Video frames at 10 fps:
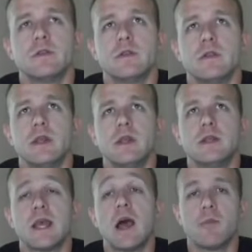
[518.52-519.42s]
Tau
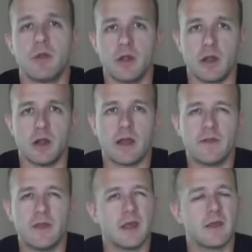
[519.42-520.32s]
player, I think
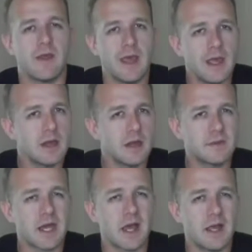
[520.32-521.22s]
they ended up tying
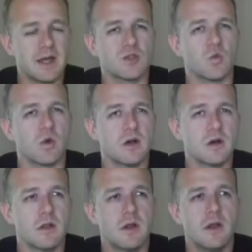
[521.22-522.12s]
as well,
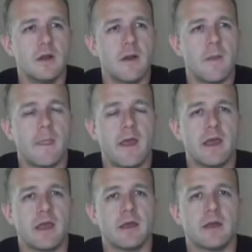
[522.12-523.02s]

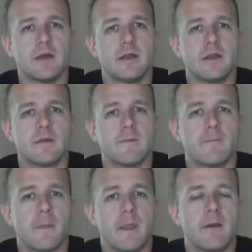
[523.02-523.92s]
and I'm
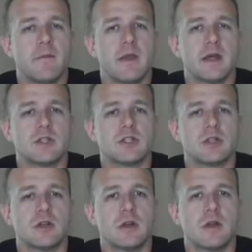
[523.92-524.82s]
not sure
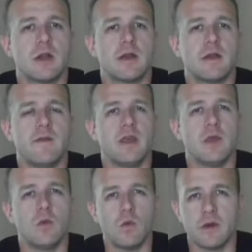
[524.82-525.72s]
if he won
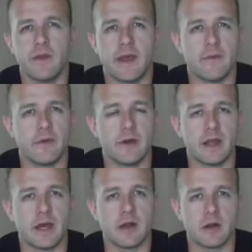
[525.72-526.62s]
that one or not on
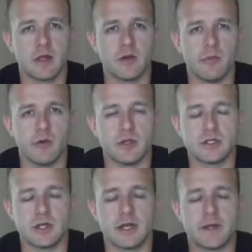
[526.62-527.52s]
kill points or not,
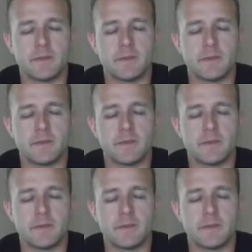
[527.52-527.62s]
but